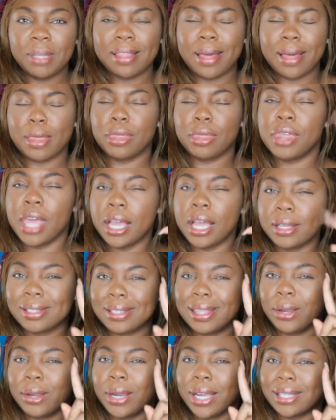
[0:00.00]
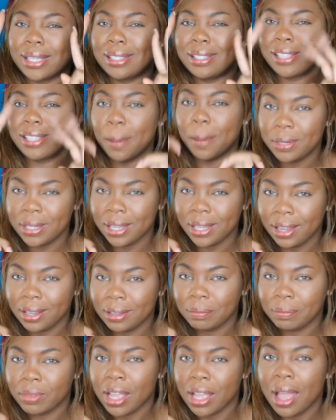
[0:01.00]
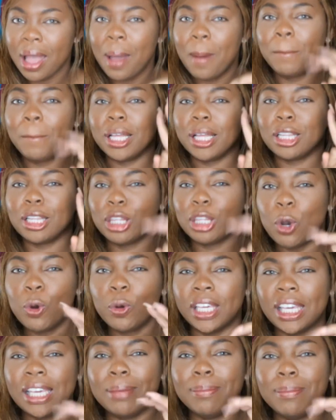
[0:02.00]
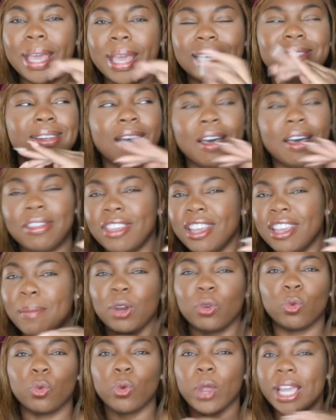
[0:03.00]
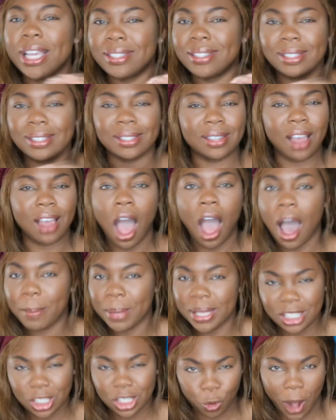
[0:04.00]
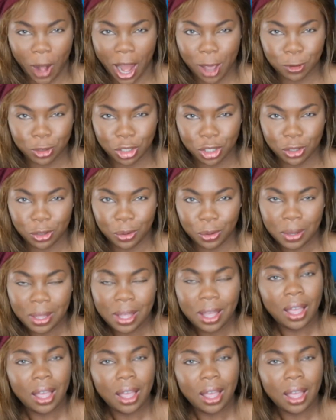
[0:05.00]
that thinks they're accepting, but low-key makes nothing but racist comments around you.